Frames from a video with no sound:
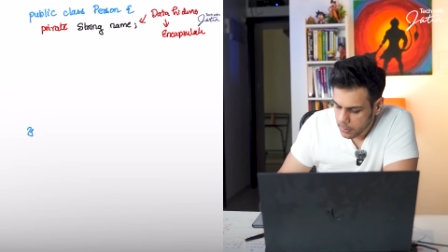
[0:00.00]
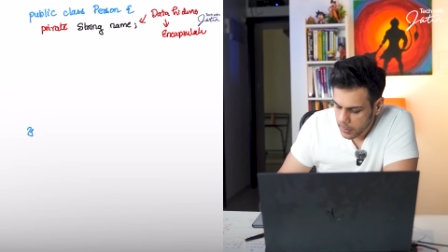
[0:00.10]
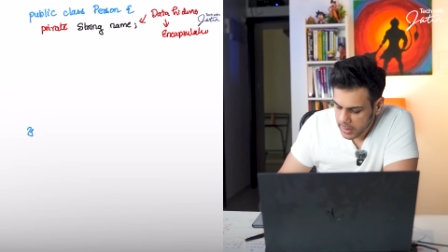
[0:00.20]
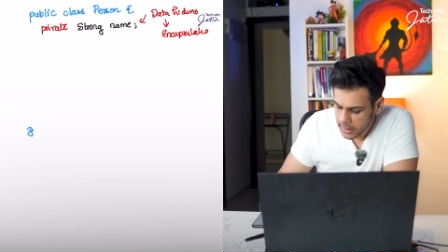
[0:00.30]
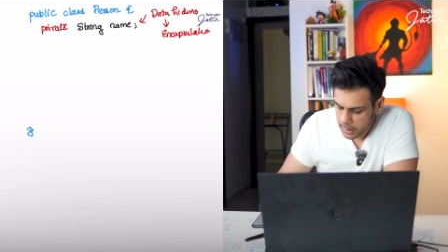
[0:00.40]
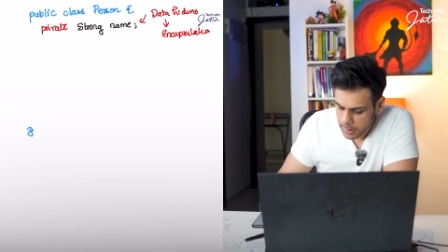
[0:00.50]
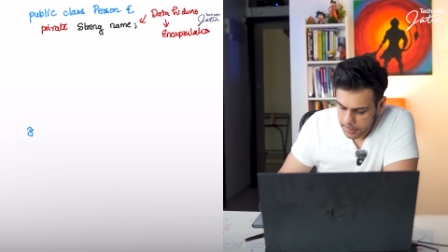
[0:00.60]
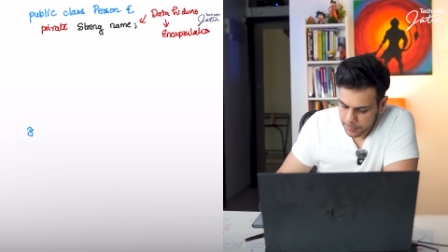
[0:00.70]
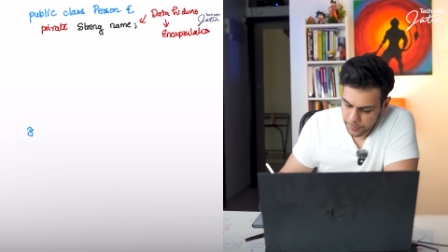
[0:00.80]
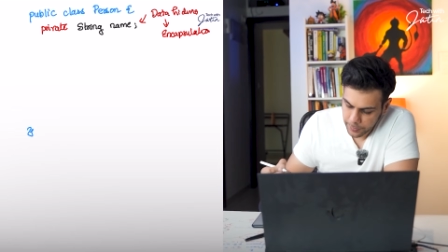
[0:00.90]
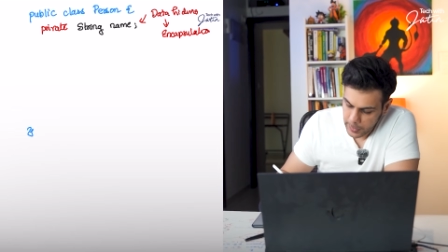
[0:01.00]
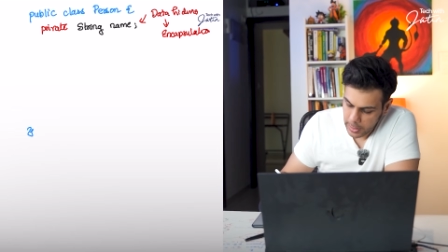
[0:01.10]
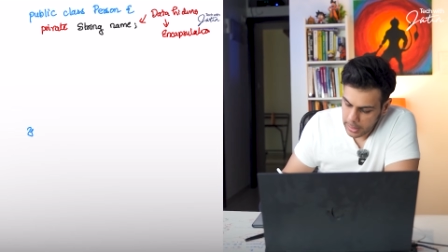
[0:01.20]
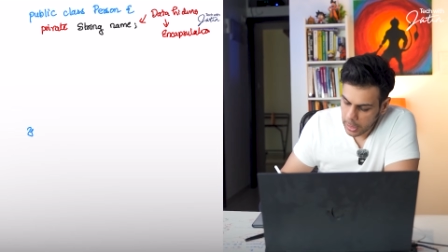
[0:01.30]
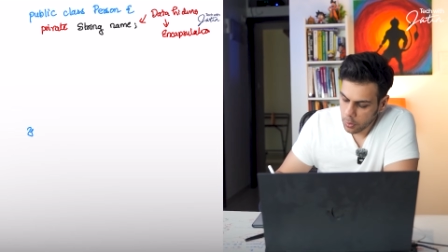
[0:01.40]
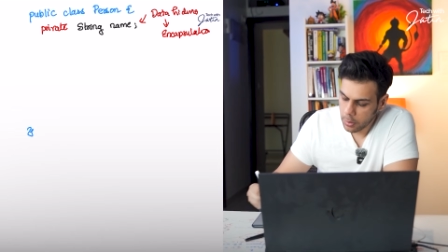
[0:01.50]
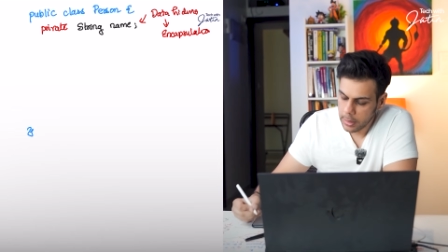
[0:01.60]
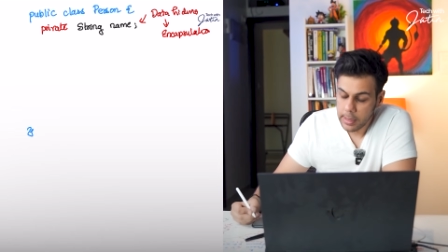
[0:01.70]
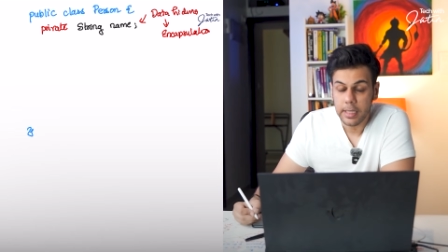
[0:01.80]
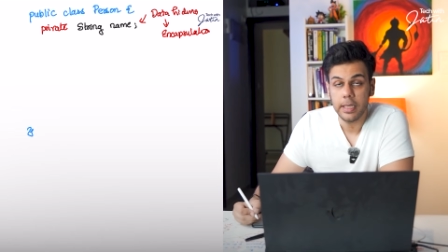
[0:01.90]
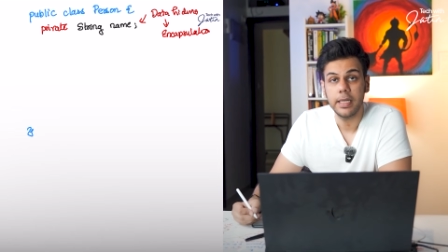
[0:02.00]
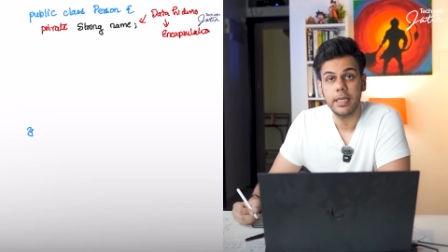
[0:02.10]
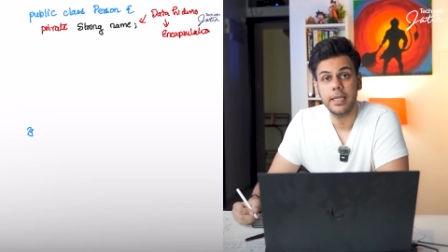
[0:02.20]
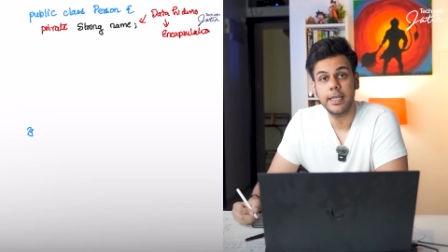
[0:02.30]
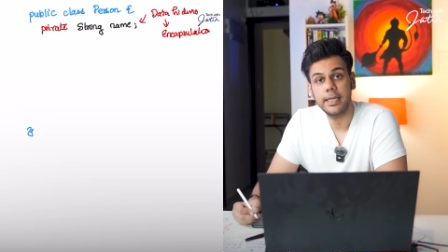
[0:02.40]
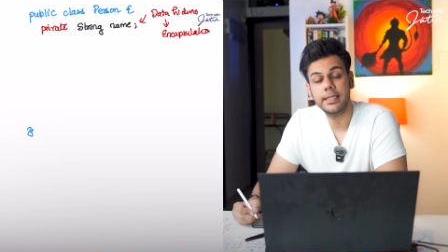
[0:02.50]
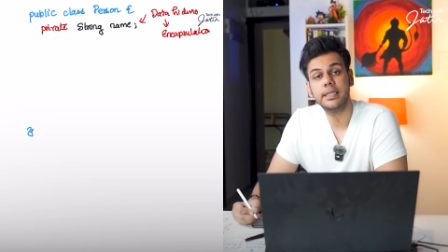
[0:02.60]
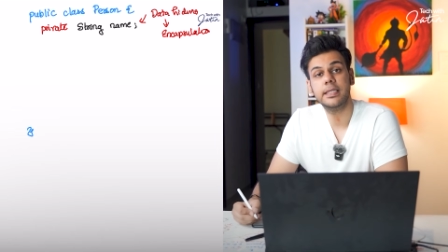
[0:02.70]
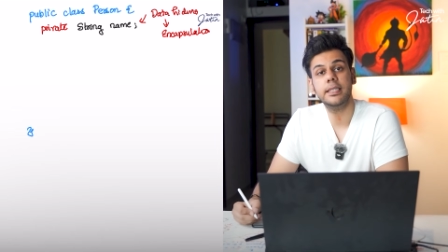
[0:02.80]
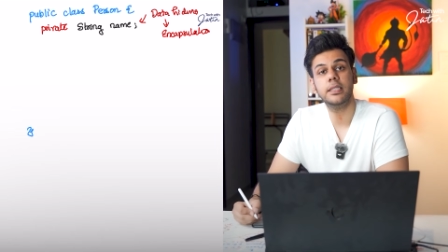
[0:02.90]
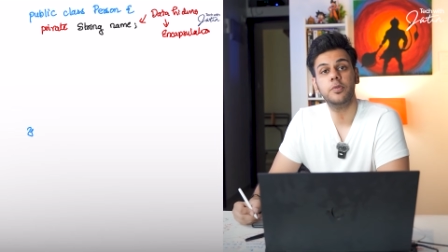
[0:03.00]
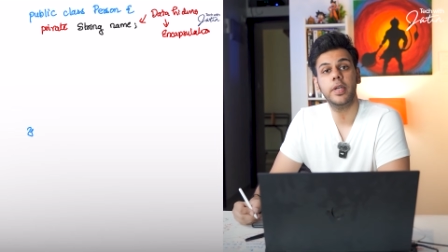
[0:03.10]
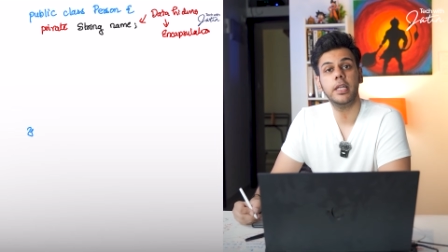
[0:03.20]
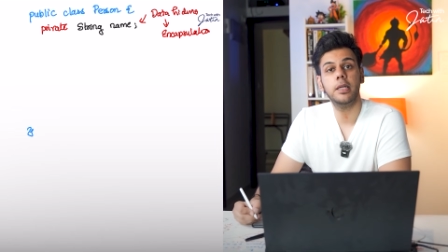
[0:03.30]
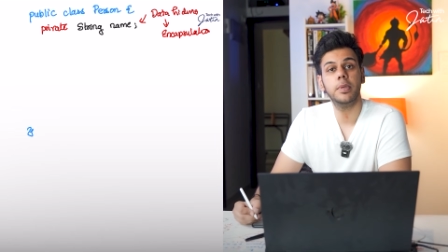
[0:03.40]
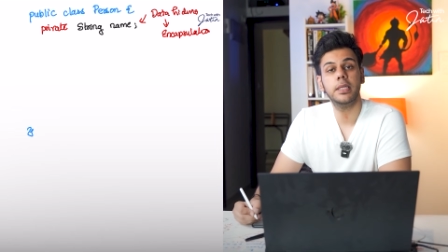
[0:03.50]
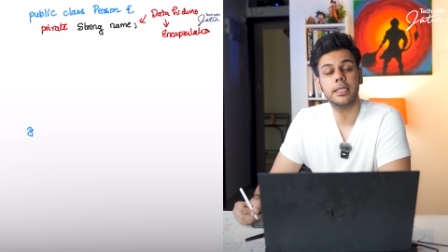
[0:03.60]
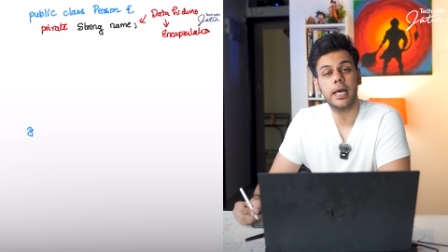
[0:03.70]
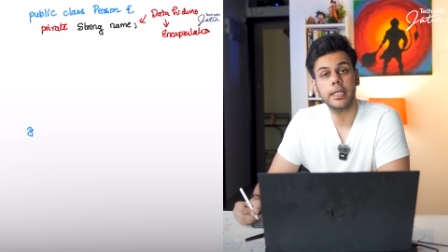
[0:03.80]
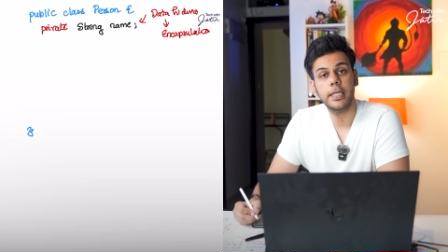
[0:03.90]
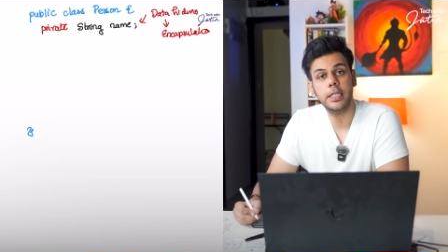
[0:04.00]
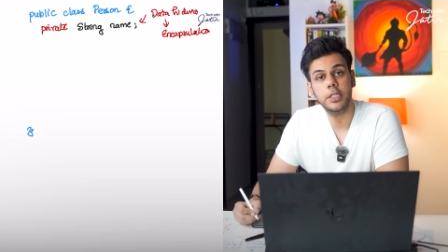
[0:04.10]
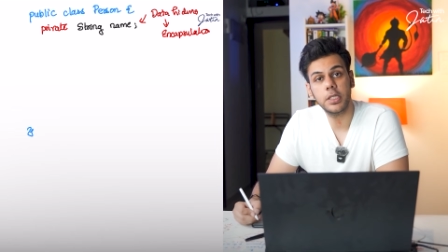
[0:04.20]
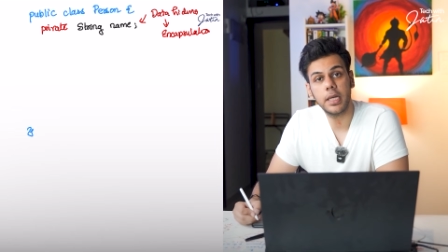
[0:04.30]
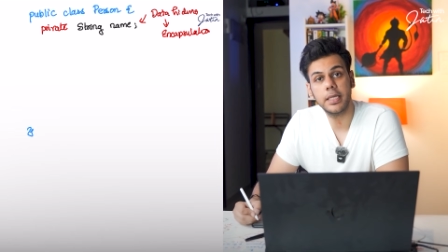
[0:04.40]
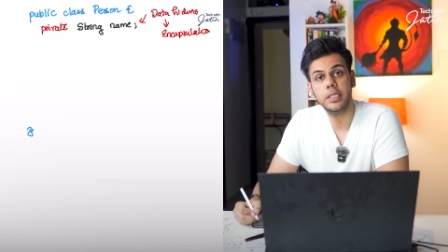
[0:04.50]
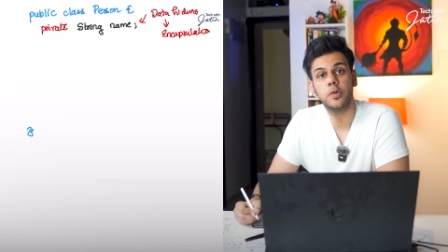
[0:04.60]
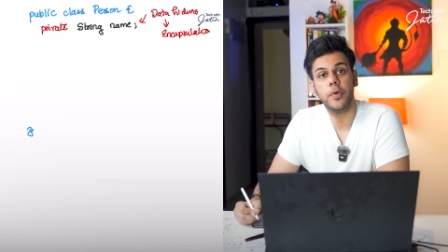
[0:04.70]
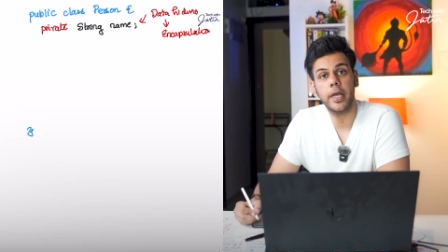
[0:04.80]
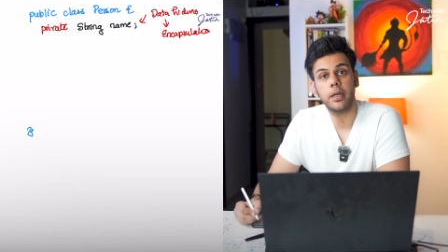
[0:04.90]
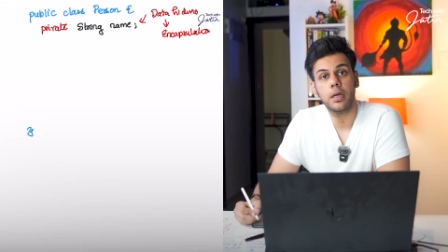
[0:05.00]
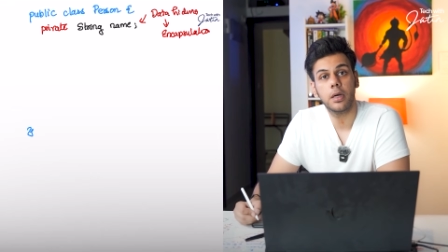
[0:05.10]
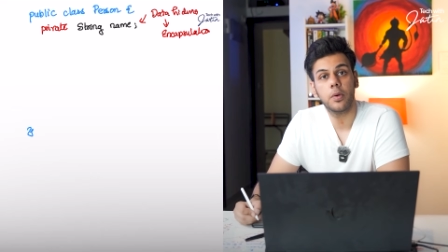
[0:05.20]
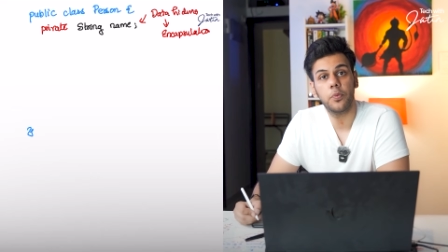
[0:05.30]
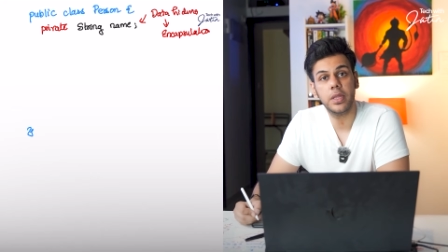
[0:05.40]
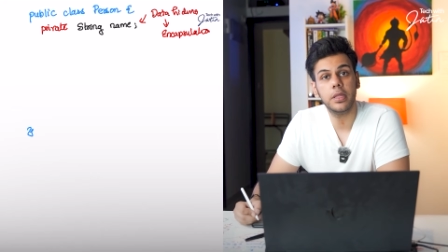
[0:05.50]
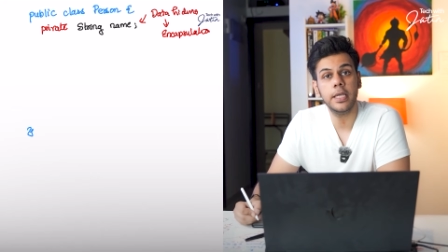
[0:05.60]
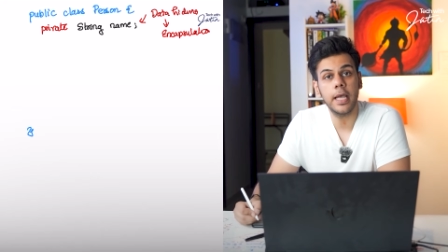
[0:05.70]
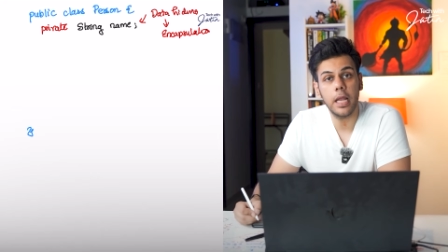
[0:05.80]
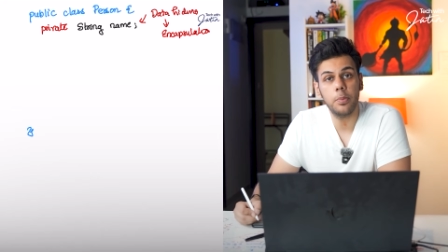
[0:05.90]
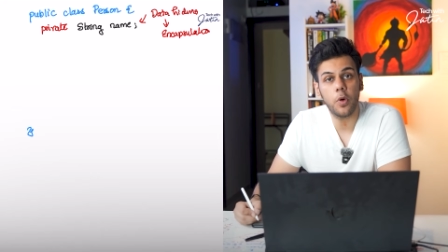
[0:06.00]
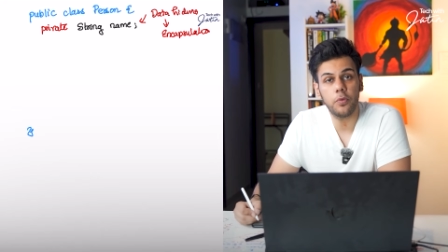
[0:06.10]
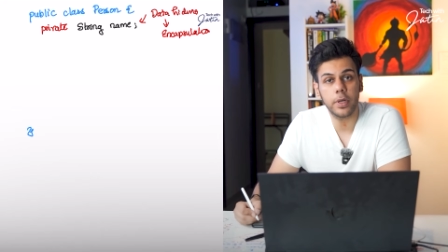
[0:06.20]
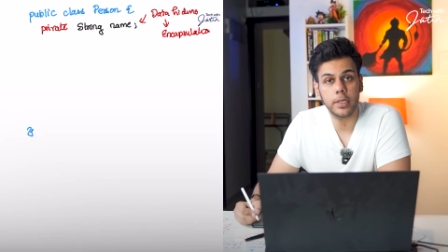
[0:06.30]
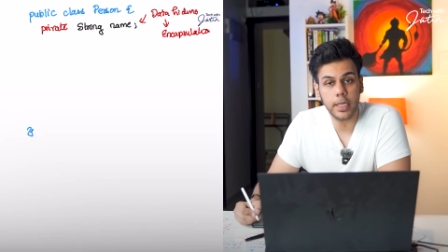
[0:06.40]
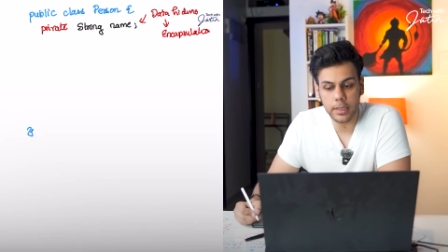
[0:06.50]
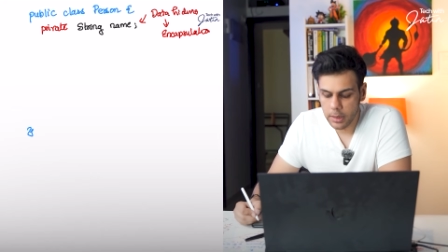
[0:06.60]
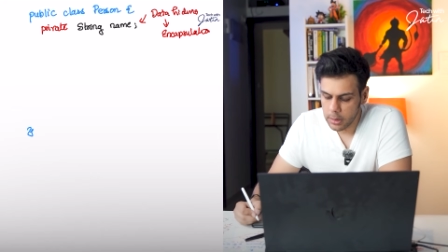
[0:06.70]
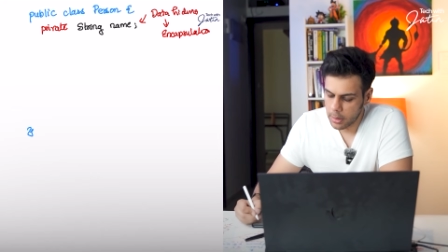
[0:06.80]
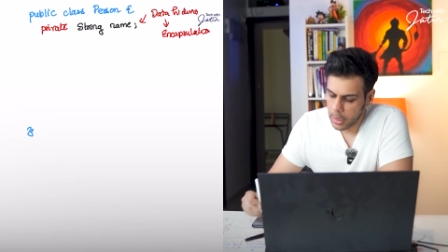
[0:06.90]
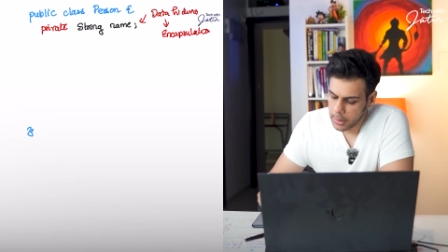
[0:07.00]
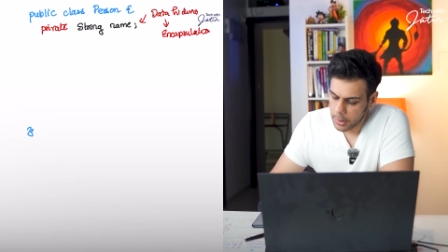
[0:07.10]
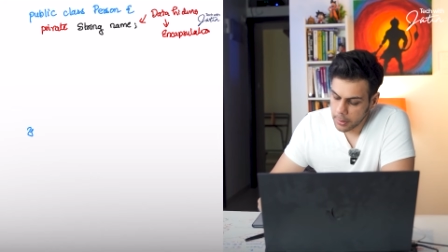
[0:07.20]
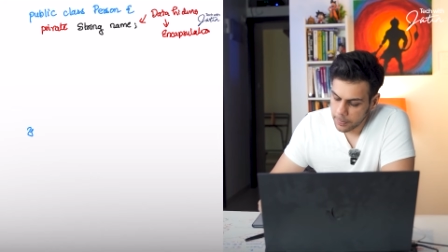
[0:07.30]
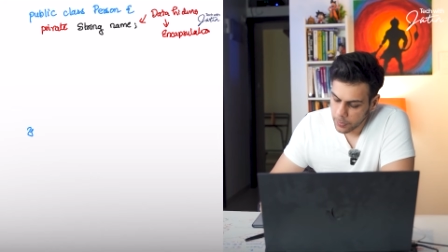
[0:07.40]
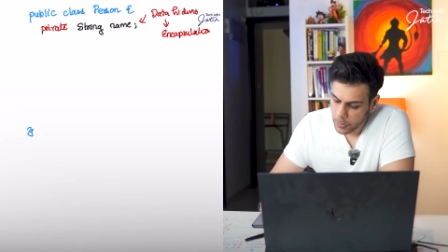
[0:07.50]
Make sense? Now, instance variables are initialized where? With the help of a constructor.